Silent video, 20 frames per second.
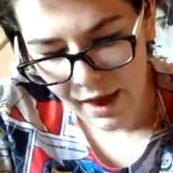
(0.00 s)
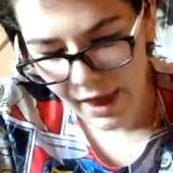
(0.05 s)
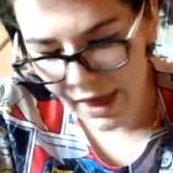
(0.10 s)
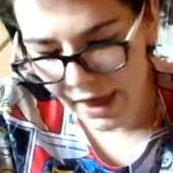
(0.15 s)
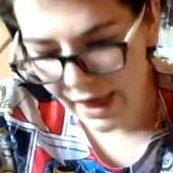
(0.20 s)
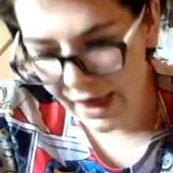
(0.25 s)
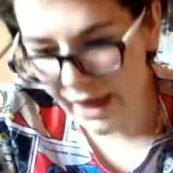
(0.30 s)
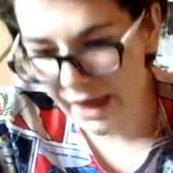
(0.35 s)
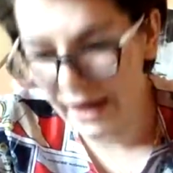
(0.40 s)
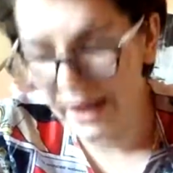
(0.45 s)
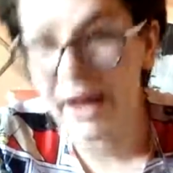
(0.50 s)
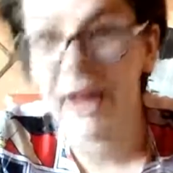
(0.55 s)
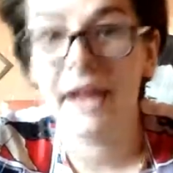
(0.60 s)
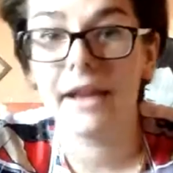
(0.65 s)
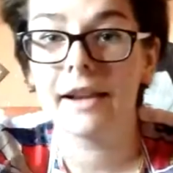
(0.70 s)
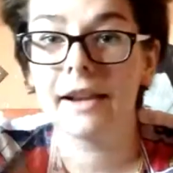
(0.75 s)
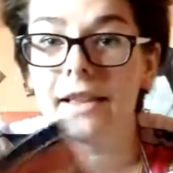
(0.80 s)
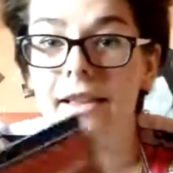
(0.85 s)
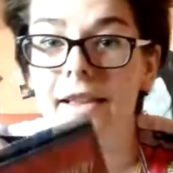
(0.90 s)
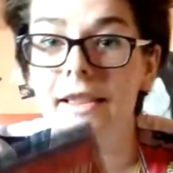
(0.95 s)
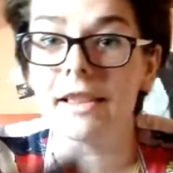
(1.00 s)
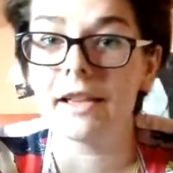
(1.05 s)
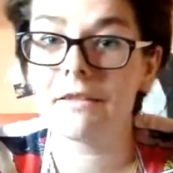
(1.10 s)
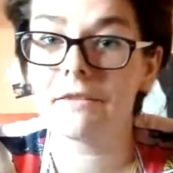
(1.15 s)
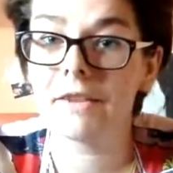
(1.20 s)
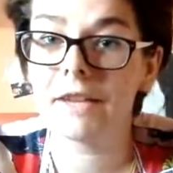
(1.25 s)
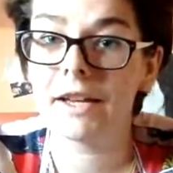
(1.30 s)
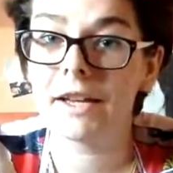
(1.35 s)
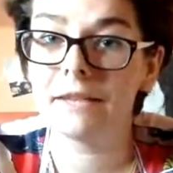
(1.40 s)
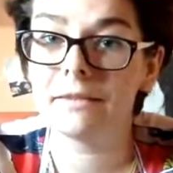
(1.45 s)
And I really
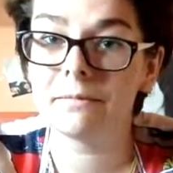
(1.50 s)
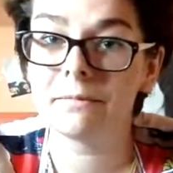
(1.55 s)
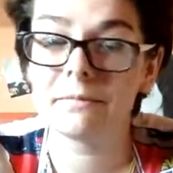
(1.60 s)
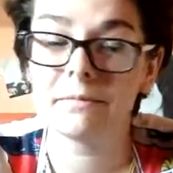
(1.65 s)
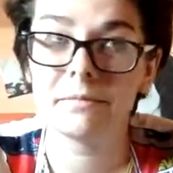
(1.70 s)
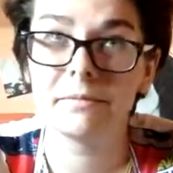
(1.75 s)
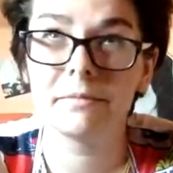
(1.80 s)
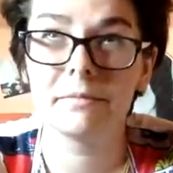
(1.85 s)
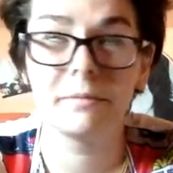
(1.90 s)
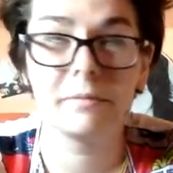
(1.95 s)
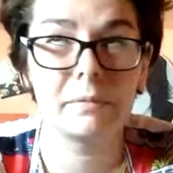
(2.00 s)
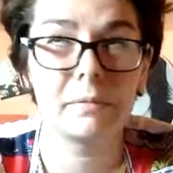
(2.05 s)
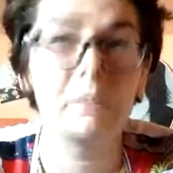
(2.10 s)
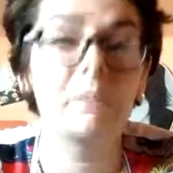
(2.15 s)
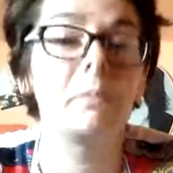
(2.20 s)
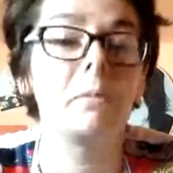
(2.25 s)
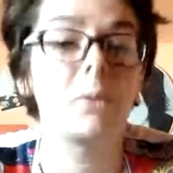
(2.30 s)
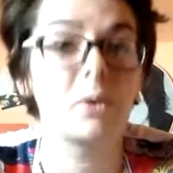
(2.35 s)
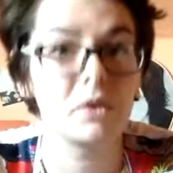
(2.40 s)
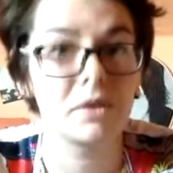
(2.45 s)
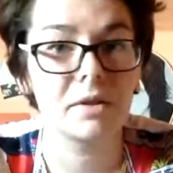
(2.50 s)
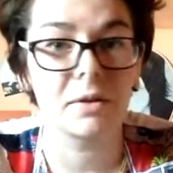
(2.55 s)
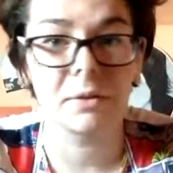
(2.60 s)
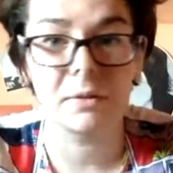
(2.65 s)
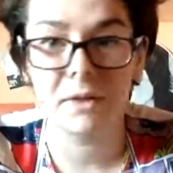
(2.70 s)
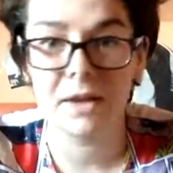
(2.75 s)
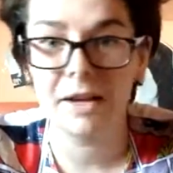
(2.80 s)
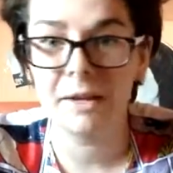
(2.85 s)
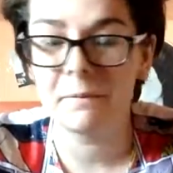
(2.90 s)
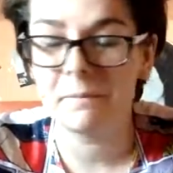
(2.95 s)
loved it, most of
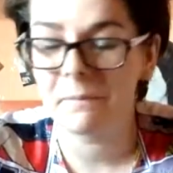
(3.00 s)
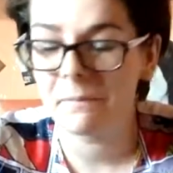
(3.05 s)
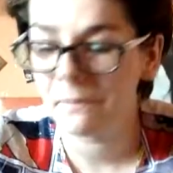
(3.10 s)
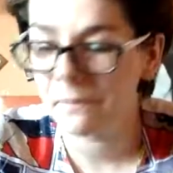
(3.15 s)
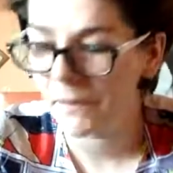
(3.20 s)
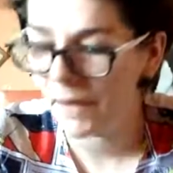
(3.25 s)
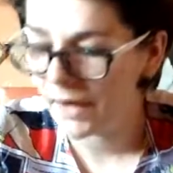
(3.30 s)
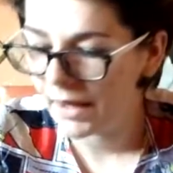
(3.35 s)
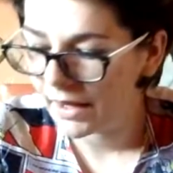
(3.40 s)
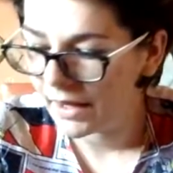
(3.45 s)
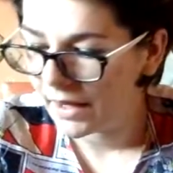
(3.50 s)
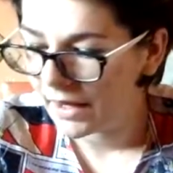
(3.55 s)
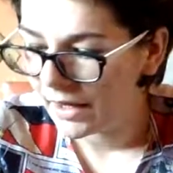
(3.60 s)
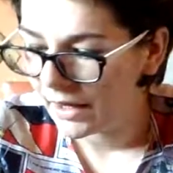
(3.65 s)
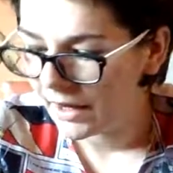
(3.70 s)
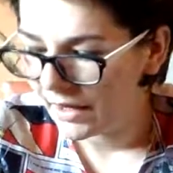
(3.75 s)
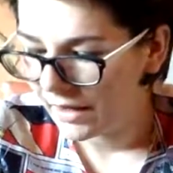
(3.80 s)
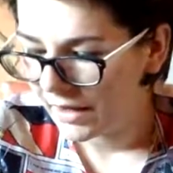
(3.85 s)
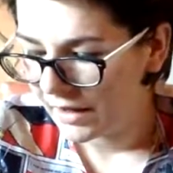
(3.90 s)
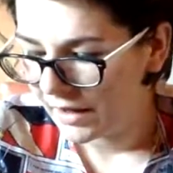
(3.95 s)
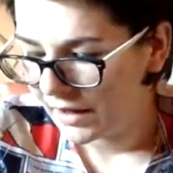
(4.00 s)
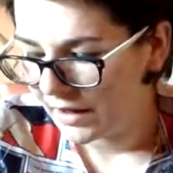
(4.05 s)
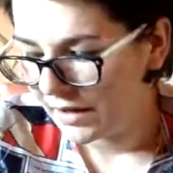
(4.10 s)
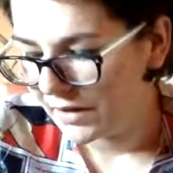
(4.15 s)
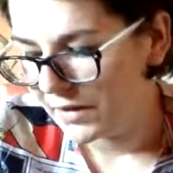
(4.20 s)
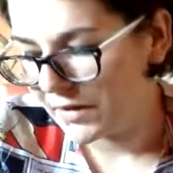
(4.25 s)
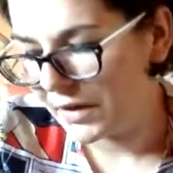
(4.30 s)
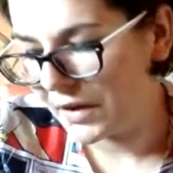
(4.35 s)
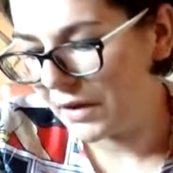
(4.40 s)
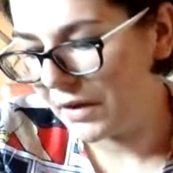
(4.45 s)
it.
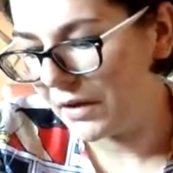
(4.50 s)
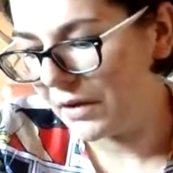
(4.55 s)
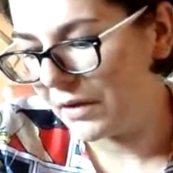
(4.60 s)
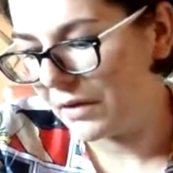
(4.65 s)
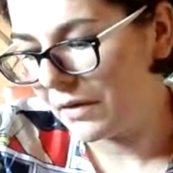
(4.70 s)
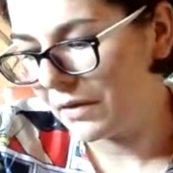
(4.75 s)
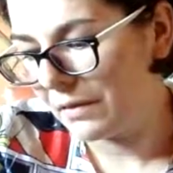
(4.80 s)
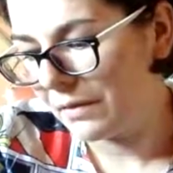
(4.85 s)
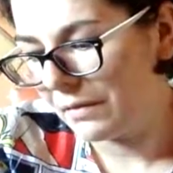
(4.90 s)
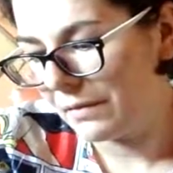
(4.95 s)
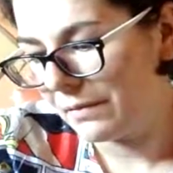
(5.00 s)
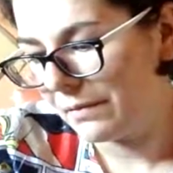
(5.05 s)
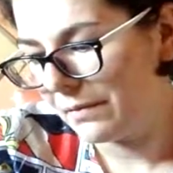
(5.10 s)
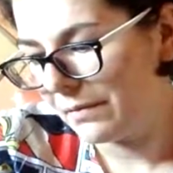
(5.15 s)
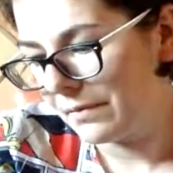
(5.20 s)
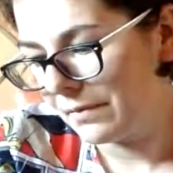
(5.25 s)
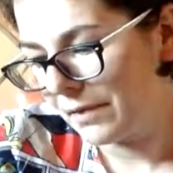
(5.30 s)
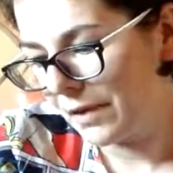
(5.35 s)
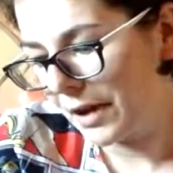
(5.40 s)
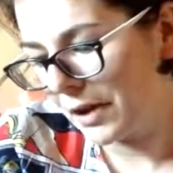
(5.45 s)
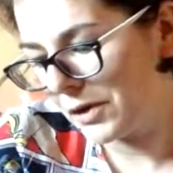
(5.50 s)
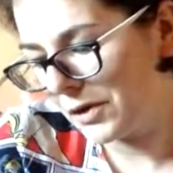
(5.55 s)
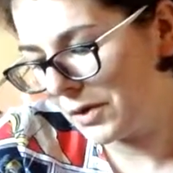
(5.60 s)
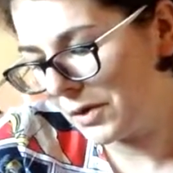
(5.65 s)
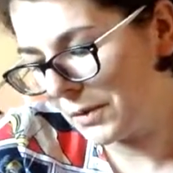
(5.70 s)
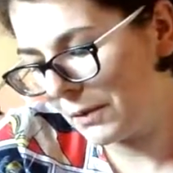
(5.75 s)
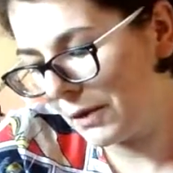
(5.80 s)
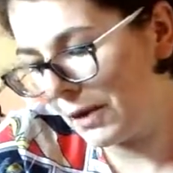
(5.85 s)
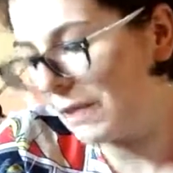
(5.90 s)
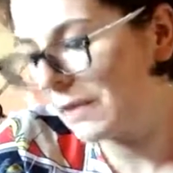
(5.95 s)
So I
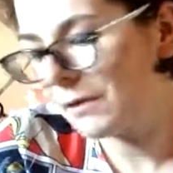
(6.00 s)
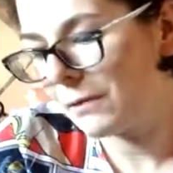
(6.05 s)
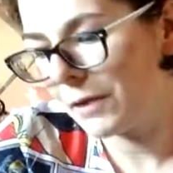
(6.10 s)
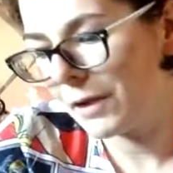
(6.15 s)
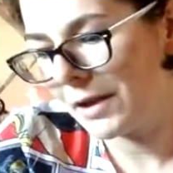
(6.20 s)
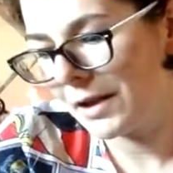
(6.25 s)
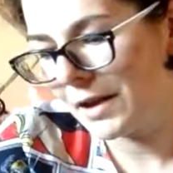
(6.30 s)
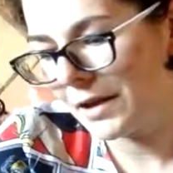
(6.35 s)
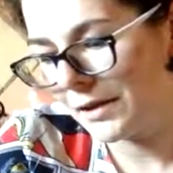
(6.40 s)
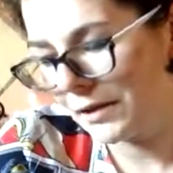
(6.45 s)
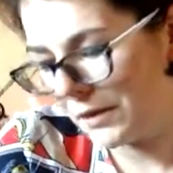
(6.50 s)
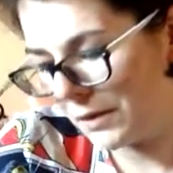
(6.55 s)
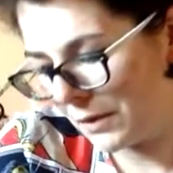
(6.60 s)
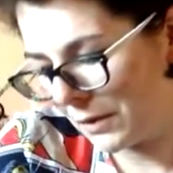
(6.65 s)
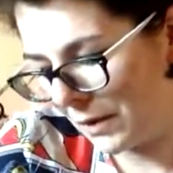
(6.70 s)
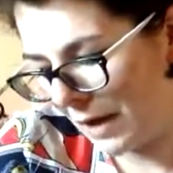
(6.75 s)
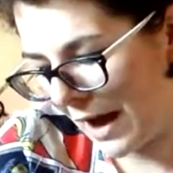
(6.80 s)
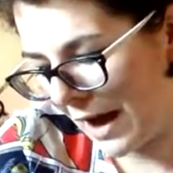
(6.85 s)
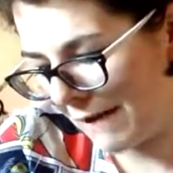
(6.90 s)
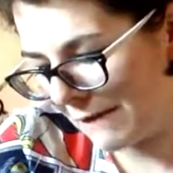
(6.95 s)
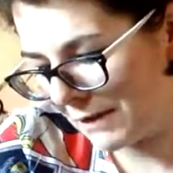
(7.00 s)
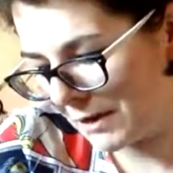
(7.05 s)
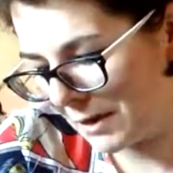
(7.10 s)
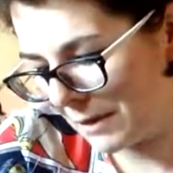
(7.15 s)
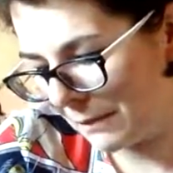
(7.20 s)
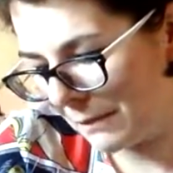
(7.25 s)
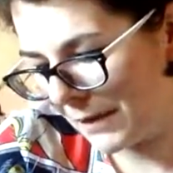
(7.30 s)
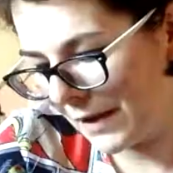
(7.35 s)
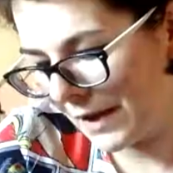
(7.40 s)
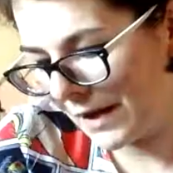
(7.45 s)
just wanted to have
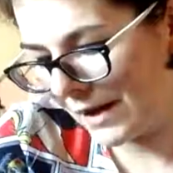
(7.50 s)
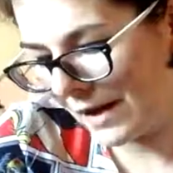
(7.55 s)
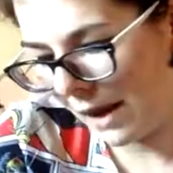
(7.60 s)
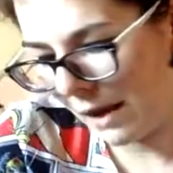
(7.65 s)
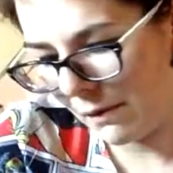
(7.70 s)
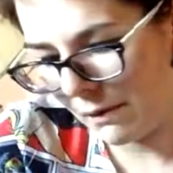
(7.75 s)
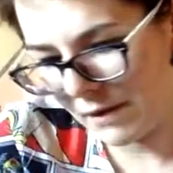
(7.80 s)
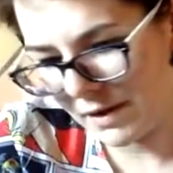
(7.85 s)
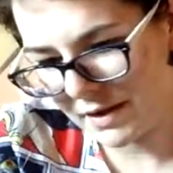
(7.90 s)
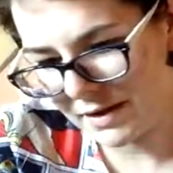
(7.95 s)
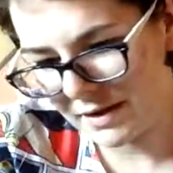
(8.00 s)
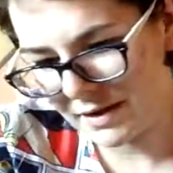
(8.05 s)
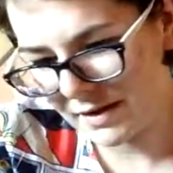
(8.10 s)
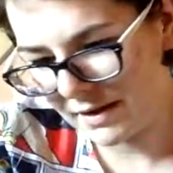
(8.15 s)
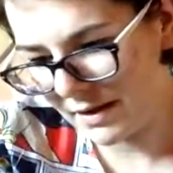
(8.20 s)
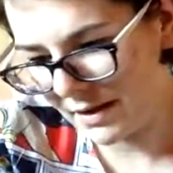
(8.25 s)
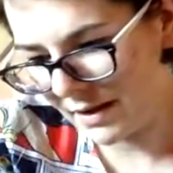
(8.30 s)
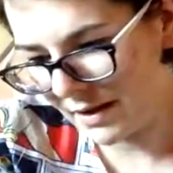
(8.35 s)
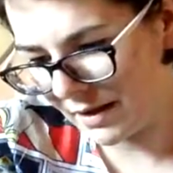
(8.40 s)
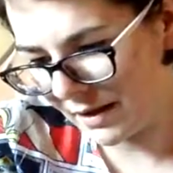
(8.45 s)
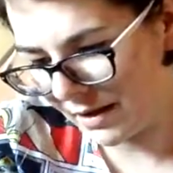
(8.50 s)
something that was